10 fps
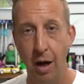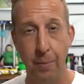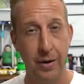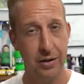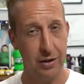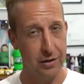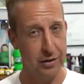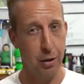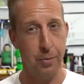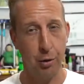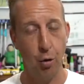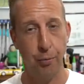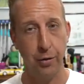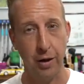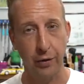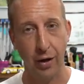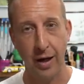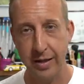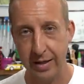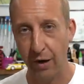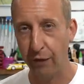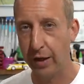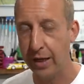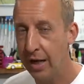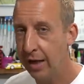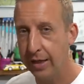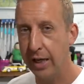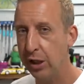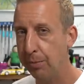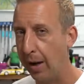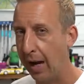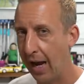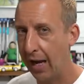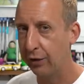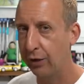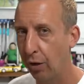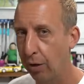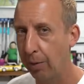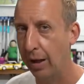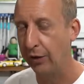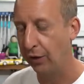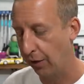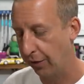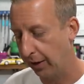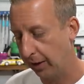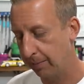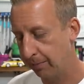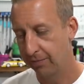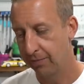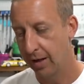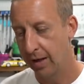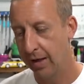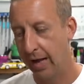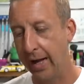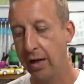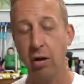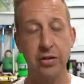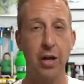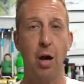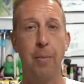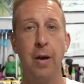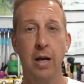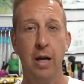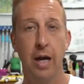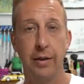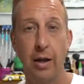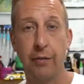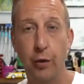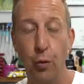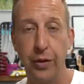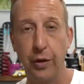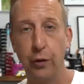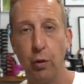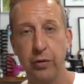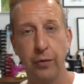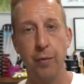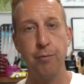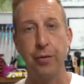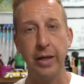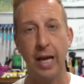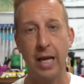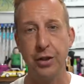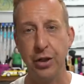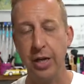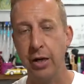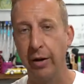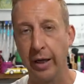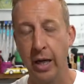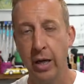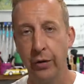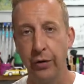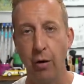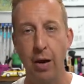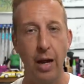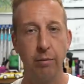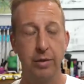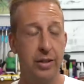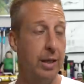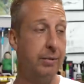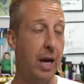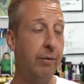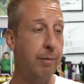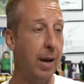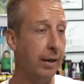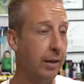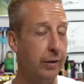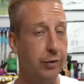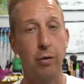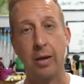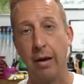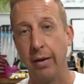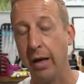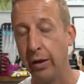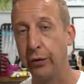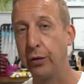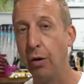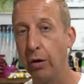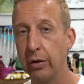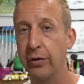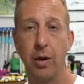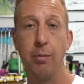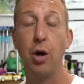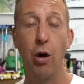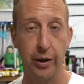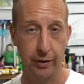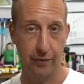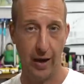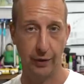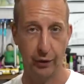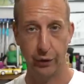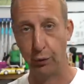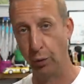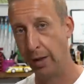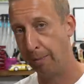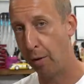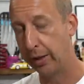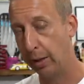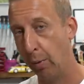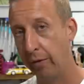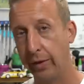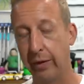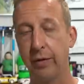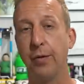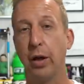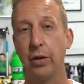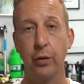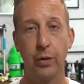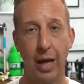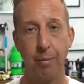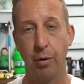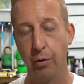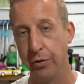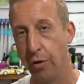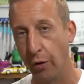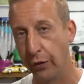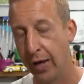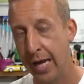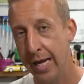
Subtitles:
But it's just a super cool product, and it's definitely niche, but it has got a place, I think. And last up, the other cool thing I saw was from Brink Engineering. So it seems every man and his dog out there has got some kind of van to store their bike in, whether they've converted to a camper or not.